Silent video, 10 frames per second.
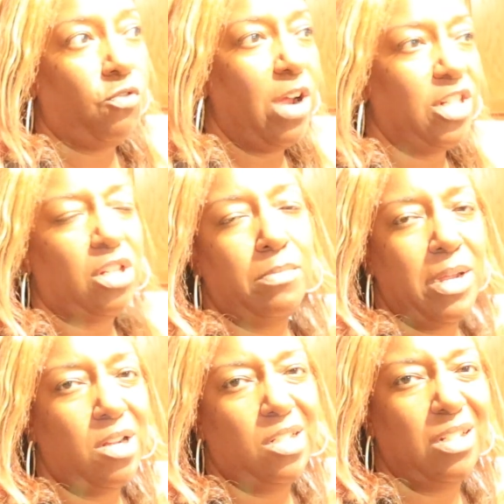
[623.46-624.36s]
fresh
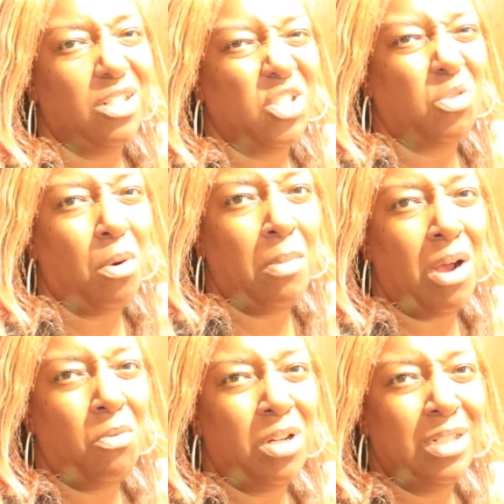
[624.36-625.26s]
compared to the
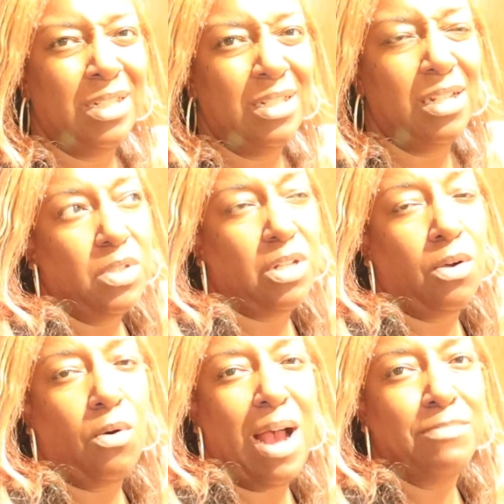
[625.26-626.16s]
store-bought ones.
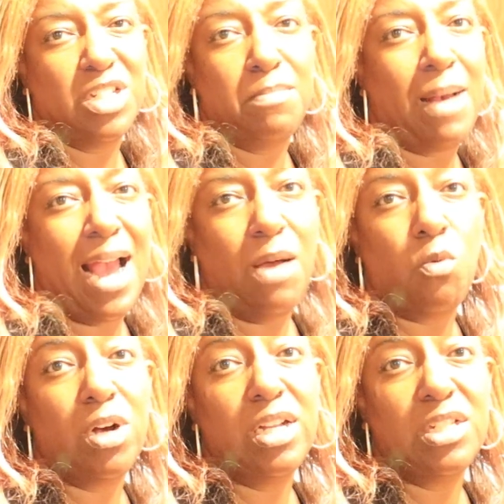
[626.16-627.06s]
So I'm just
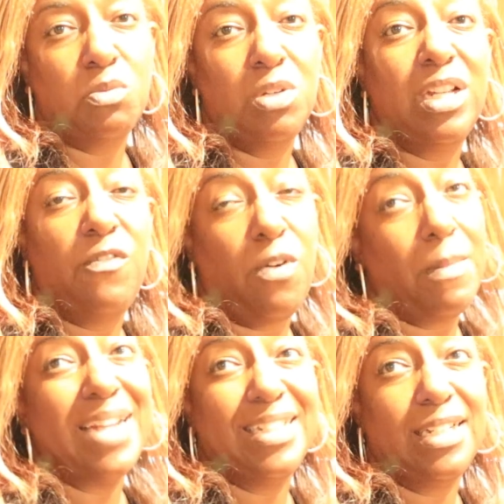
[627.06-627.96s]
buying ones really for
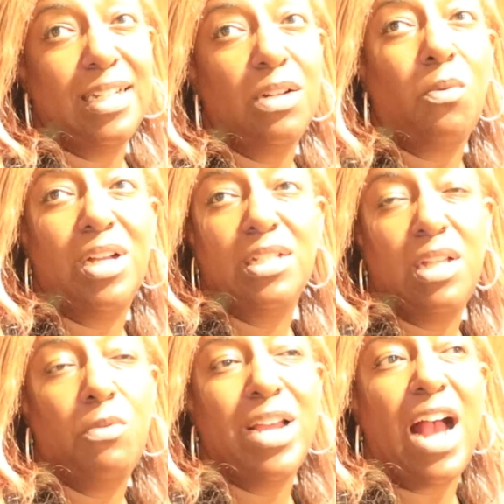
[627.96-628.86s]
my son. The ones
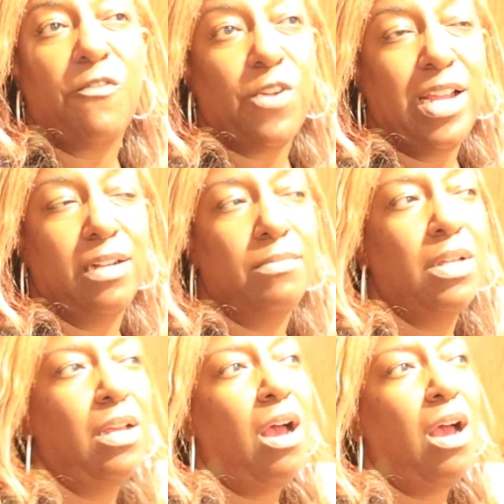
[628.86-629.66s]
that we got for him